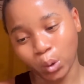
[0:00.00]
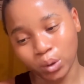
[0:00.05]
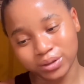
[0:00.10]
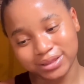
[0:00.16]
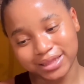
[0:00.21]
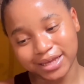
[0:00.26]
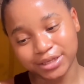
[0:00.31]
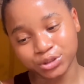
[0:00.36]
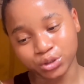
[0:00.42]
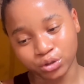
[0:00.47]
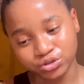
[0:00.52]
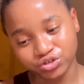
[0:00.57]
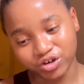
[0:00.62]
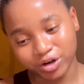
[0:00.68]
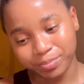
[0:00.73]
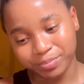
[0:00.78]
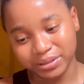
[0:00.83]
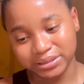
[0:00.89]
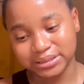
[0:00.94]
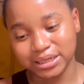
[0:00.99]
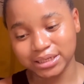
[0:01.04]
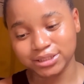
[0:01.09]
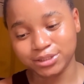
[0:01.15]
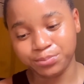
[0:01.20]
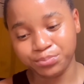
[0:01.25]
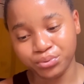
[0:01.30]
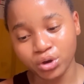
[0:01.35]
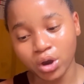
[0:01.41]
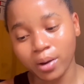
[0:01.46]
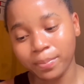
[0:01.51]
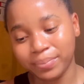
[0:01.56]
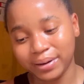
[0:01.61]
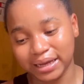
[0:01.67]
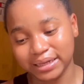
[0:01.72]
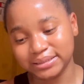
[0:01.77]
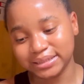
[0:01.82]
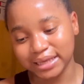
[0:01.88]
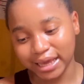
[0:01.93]
contains 100% pure
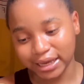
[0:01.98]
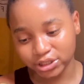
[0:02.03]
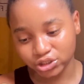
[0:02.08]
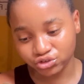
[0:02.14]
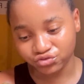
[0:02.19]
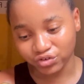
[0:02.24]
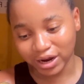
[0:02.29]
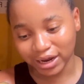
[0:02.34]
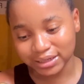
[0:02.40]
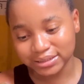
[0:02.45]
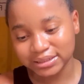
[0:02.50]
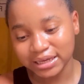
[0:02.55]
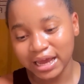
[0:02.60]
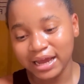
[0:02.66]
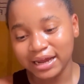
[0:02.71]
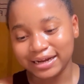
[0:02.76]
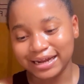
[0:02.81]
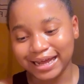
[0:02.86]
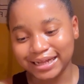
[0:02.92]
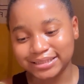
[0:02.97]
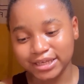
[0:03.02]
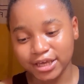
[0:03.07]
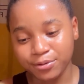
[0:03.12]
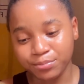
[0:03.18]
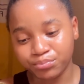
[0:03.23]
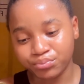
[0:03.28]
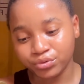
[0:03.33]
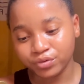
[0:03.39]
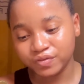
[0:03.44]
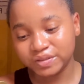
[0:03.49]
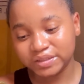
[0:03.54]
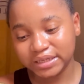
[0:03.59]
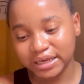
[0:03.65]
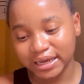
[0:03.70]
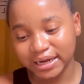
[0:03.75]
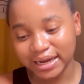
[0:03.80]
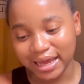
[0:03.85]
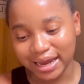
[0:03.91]
plant extract that improves
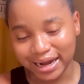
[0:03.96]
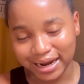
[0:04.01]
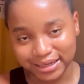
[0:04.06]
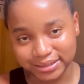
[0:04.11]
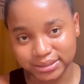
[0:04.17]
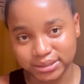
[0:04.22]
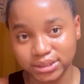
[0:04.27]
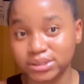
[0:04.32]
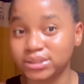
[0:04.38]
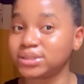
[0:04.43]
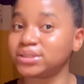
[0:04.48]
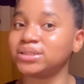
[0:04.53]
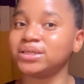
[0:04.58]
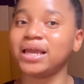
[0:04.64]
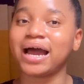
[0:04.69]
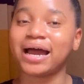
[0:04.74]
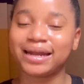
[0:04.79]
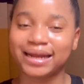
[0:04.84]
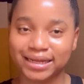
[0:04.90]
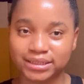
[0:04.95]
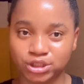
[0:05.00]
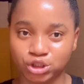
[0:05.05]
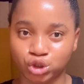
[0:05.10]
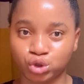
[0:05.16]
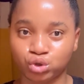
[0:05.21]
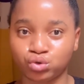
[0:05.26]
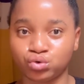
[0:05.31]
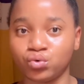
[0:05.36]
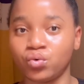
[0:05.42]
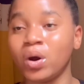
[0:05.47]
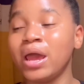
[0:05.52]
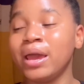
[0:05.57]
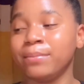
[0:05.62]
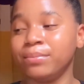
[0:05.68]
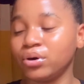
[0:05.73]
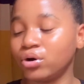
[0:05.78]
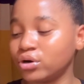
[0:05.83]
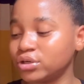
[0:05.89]
skin elasticity, and that is true
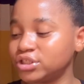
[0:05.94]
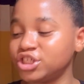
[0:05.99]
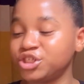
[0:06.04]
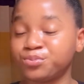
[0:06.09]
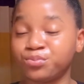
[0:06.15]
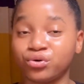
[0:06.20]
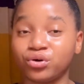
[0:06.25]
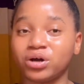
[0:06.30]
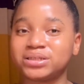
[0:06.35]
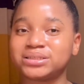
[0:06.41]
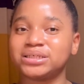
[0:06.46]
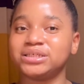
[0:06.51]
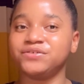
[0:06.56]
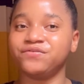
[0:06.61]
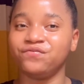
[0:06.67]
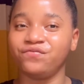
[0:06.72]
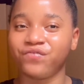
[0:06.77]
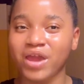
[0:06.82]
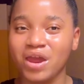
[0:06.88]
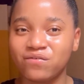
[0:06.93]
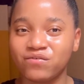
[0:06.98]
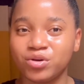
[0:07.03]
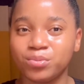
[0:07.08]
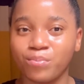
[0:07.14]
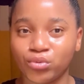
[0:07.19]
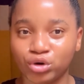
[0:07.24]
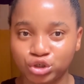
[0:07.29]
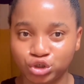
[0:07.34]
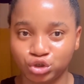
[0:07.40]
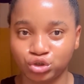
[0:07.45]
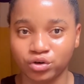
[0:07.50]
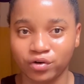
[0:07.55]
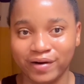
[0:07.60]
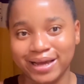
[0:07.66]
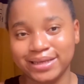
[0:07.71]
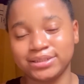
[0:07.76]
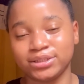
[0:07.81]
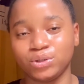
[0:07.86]
because this product is very
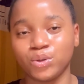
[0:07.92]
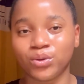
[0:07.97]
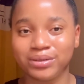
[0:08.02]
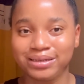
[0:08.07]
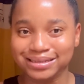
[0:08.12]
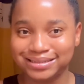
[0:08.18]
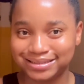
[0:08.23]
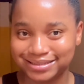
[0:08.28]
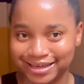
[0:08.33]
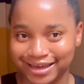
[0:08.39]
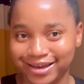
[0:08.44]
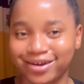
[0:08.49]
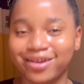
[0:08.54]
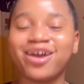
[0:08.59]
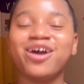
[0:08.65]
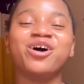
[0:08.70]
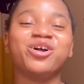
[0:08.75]
moisturizing on the skin.